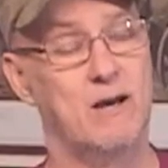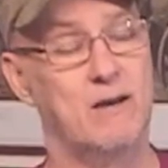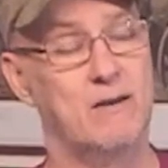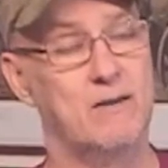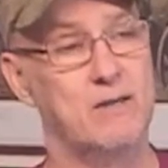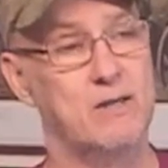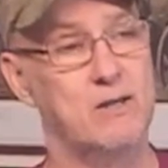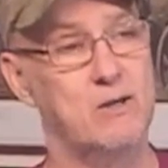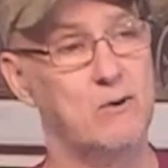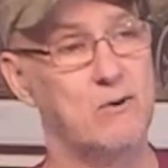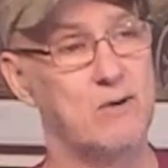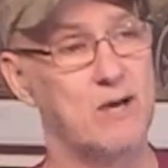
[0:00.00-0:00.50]

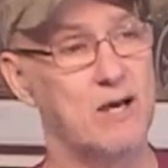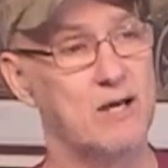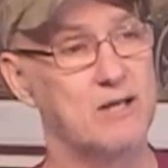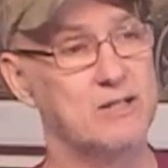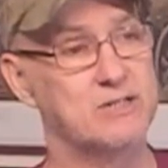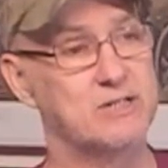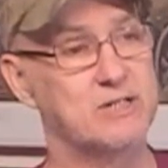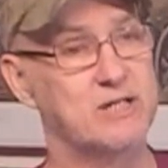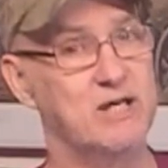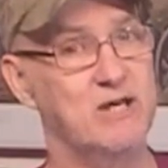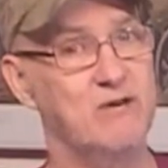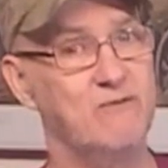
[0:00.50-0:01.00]
you know,
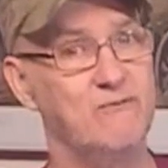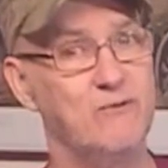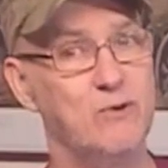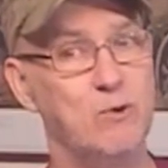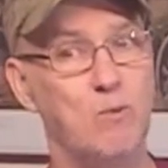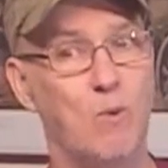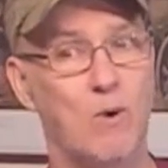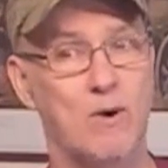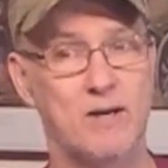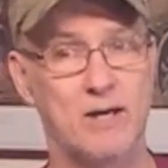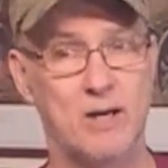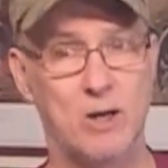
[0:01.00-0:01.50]
guys, if you
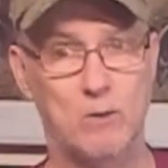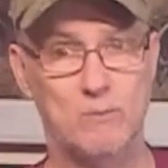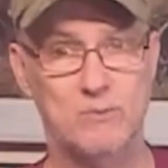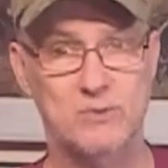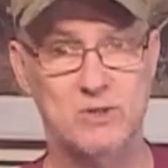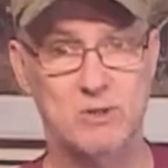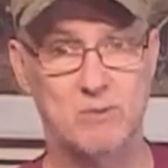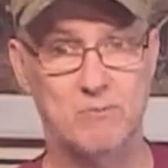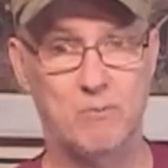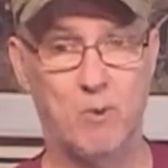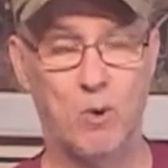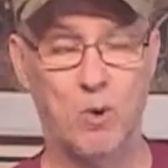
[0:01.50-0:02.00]
want to help
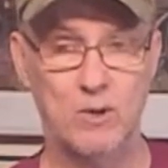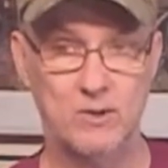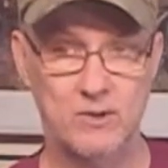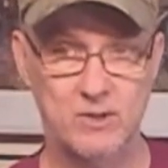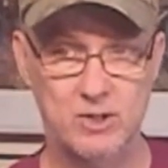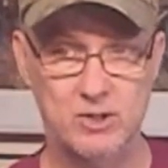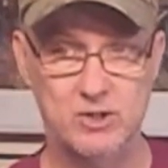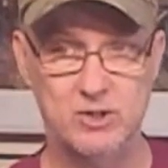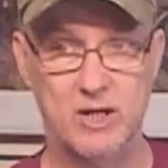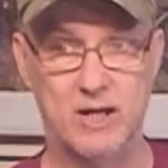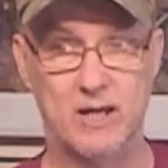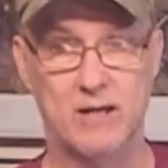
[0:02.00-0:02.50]
support
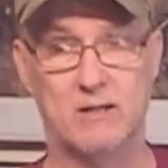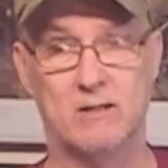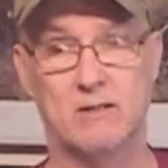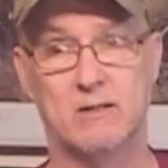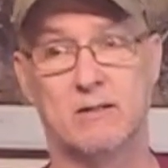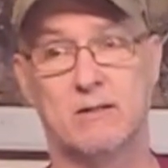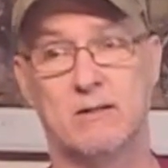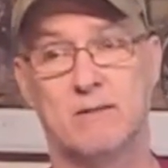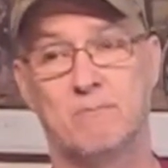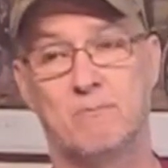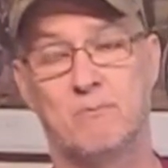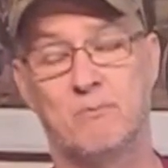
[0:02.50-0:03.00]
the channel
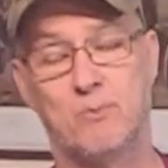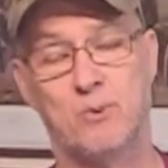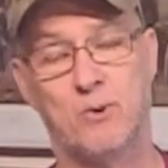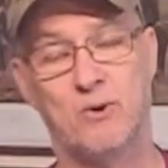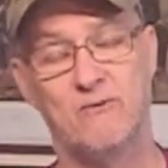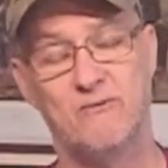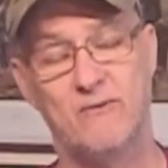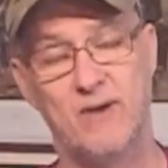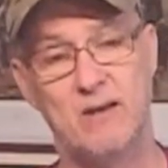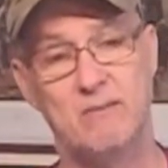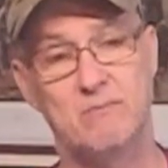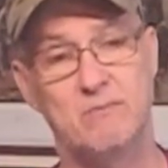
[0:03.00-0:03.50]
and
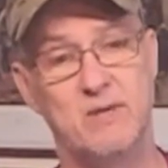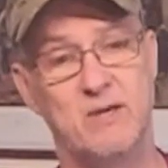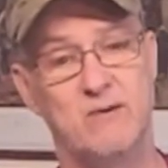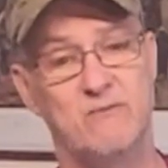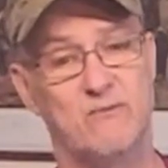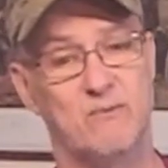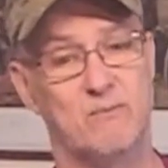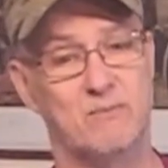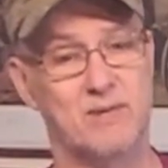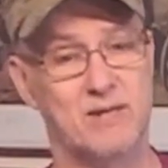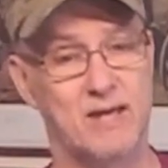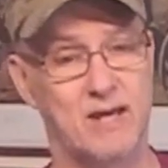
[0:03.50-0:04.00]
prevent me
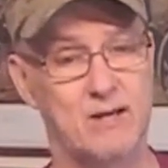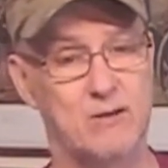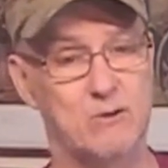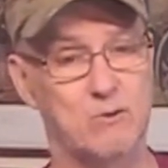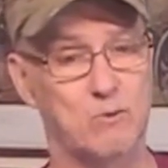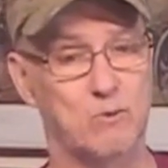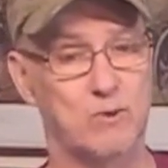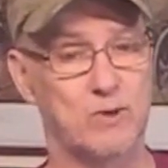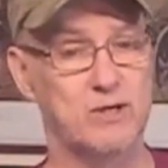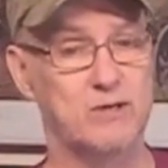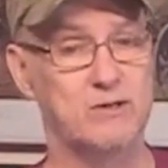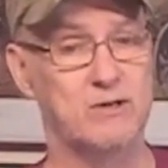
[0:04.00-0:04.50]
from
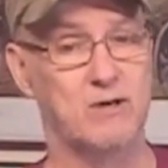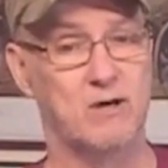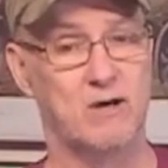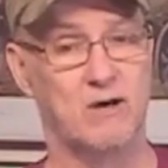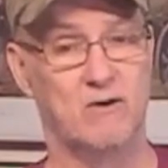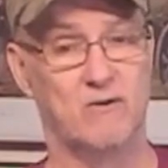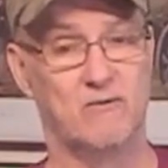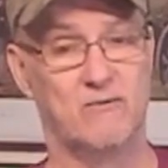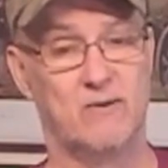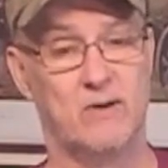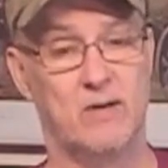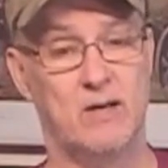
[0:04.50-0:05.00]
getting rid
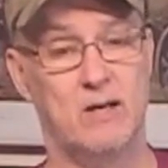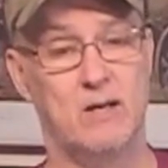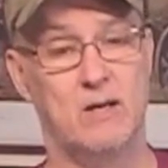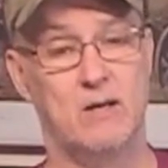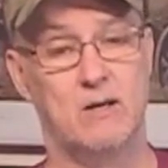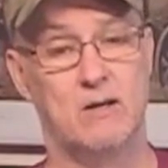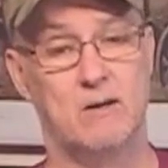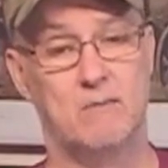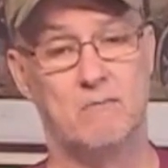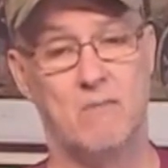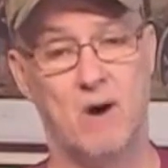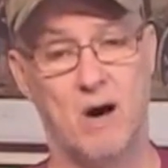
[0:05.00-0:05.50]
of
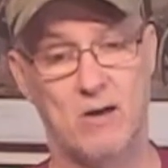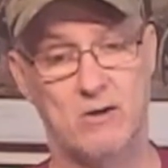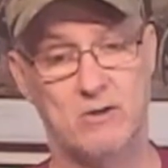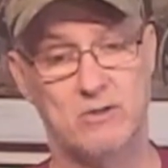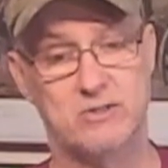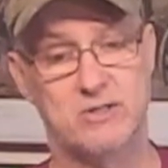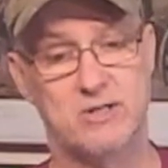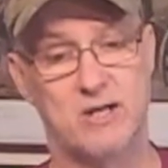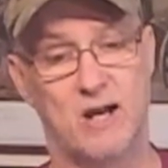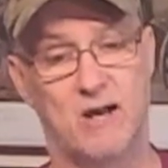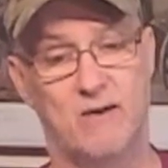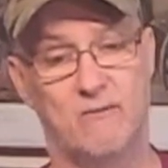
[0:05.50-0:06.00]

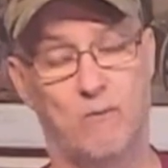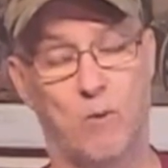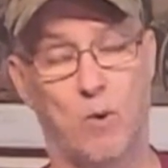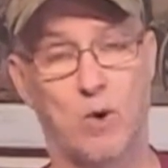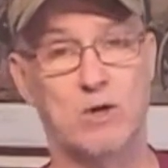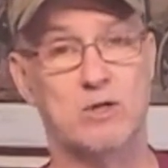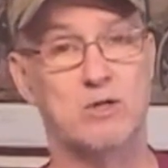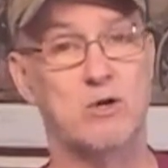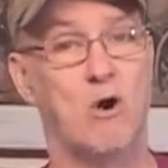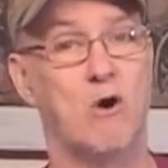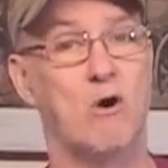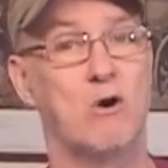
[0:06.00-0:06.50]
models that I've
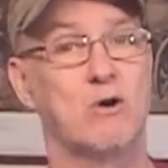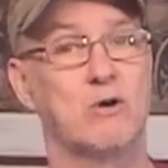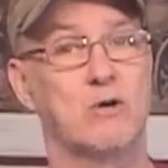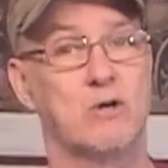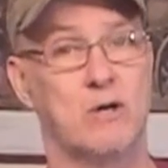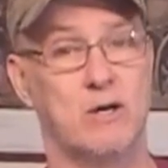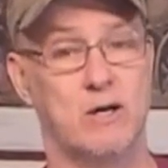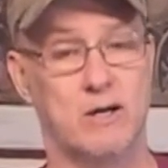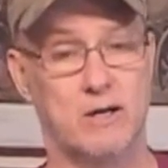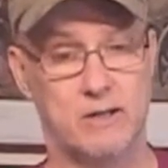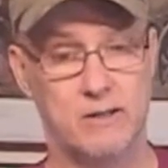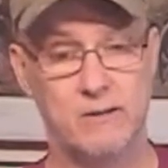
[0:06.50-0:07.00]
worked hard
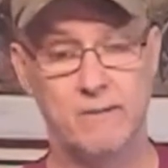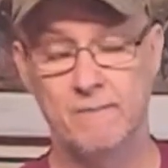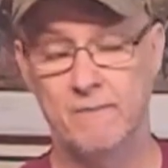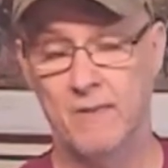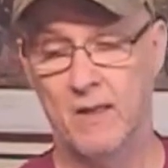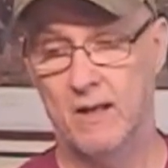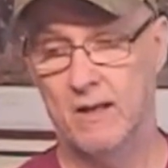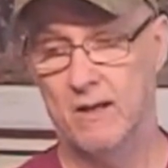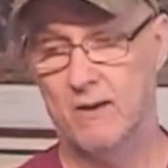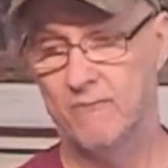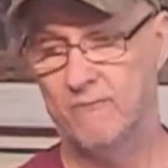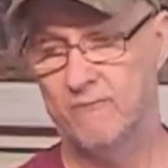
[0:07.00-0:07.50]
on
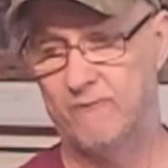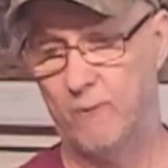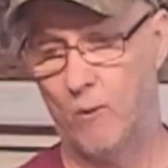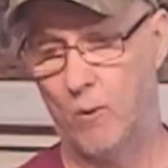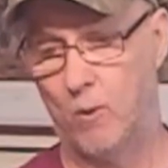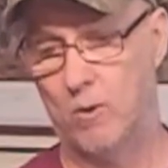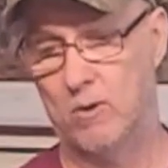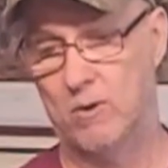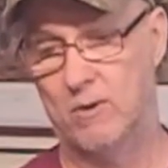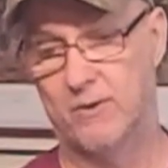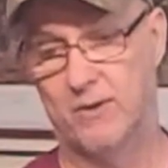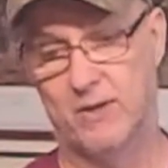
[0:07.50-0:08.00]

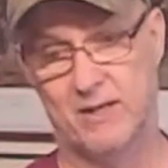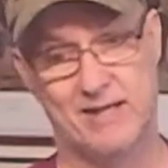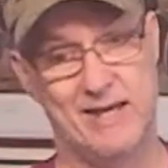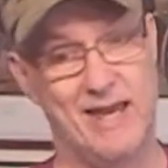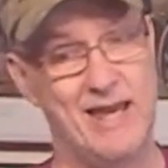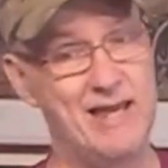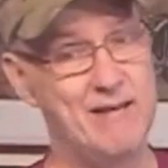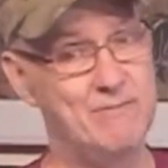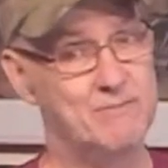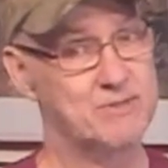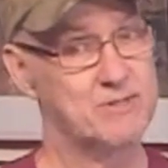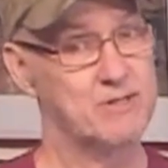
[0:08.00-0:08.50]
for the
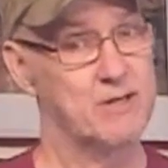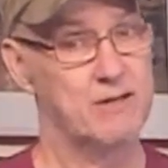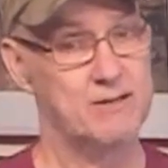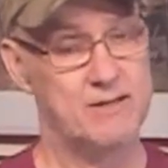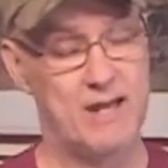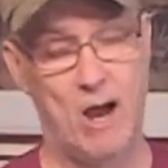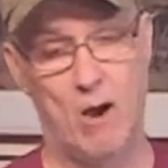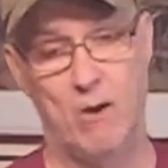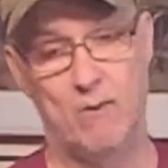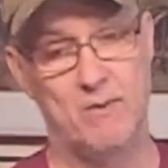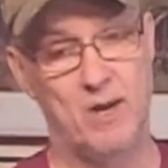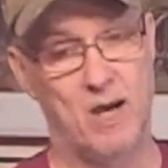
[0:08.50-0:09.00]
games, that
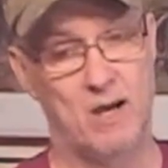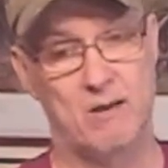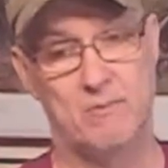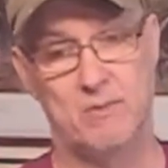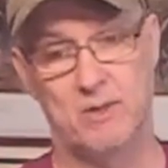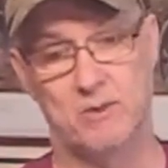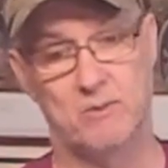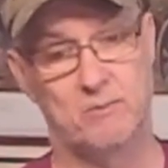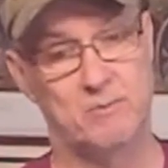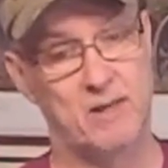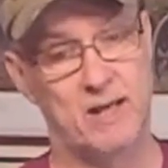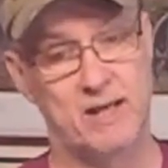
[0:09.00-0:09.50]
now I'm not going to be
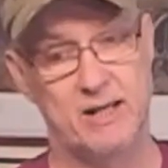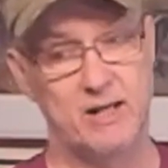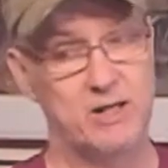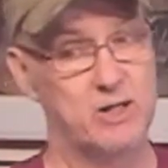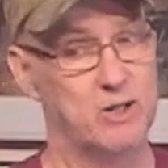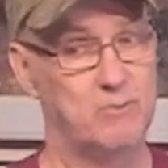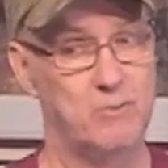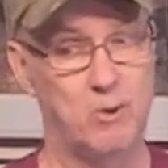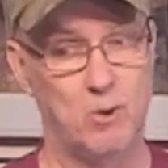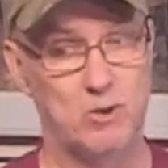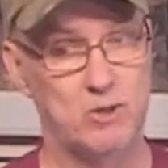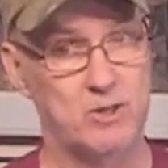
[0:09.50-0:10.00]
able to play any
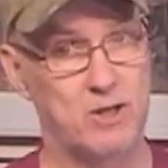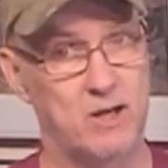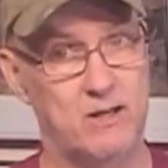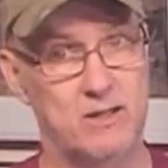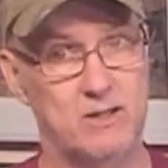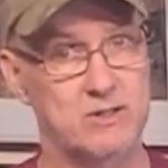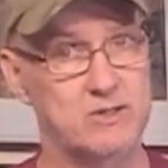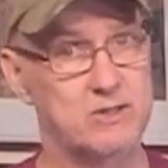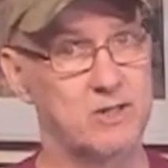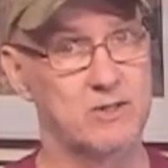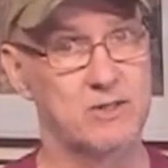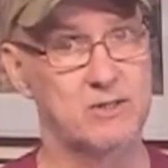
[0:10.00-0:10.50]

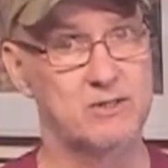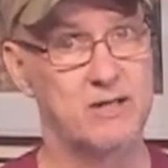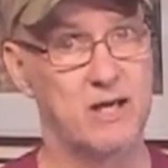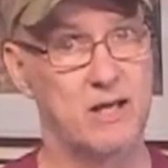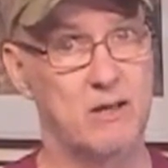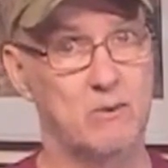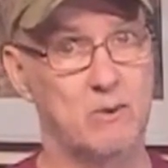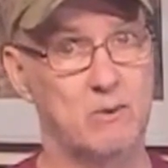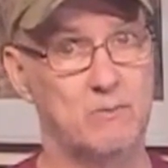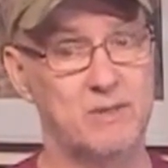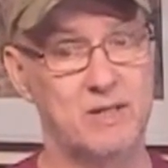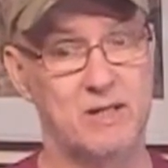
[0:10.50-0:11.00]
Napoleonics on the
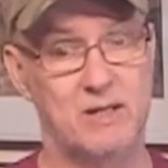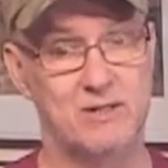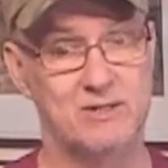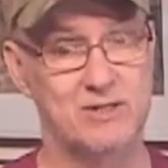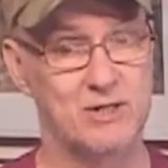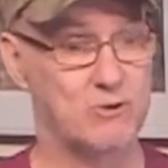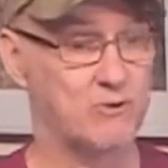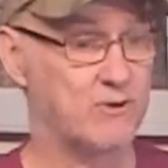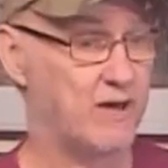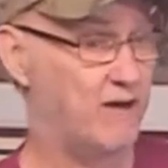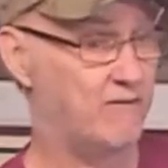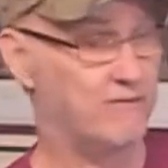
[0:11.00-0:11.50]
table because I
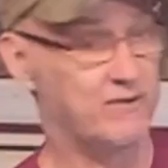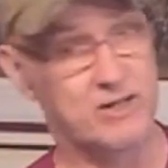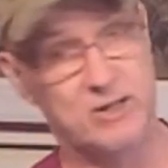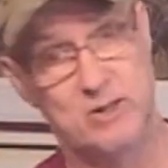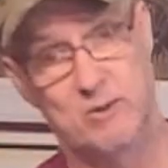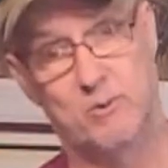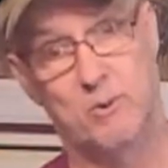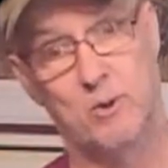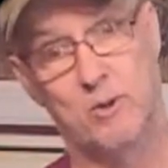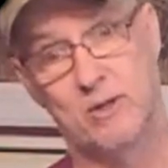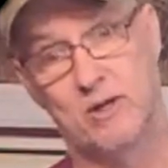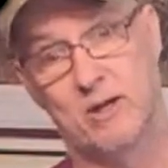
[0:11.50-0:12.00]
don't have any
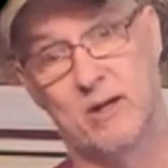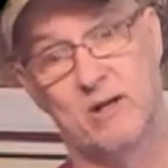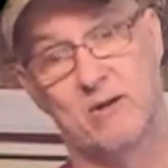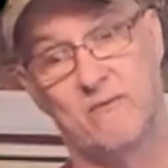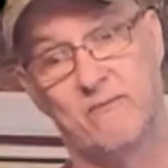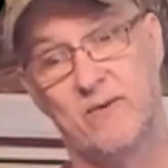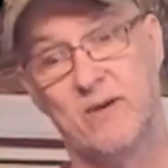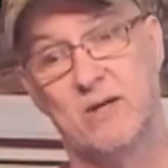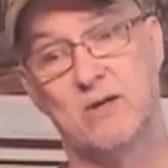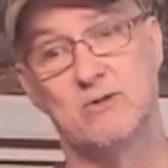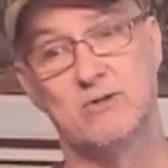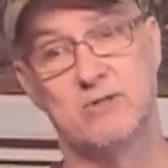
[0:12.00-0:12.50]
Napoleonic
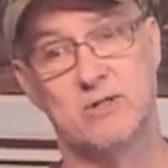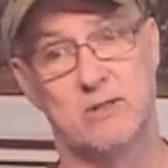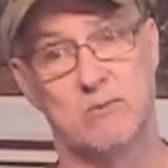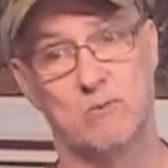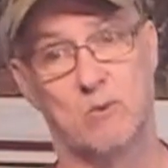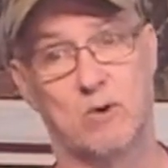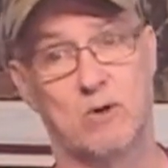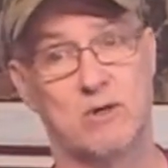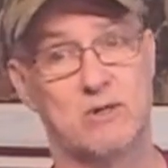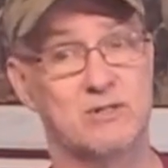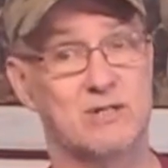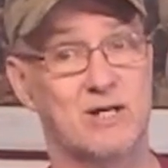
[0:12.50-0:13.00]
figures
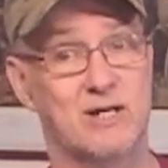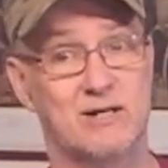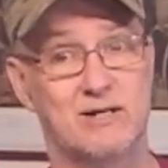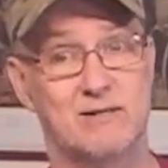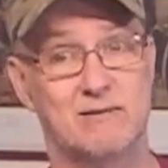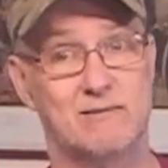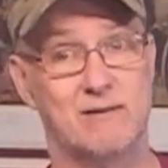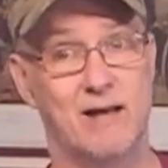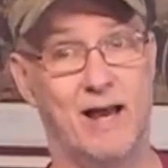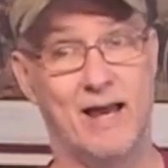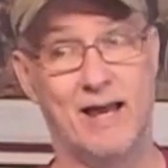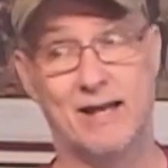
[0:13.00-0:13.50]
anymore, because
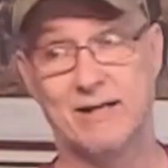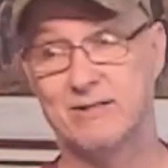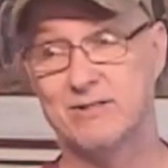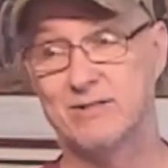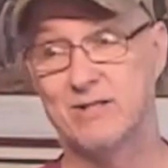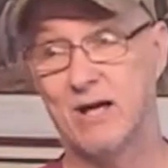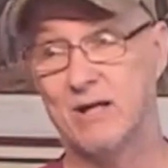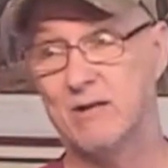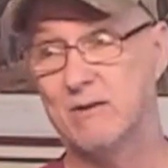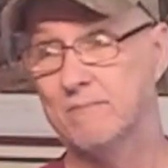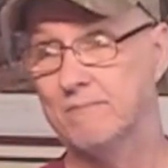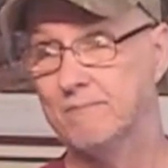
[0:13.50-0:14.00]
I had to
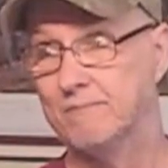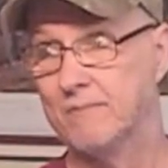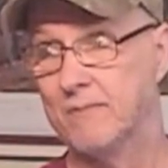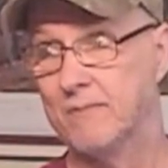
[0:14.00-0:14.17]
sell them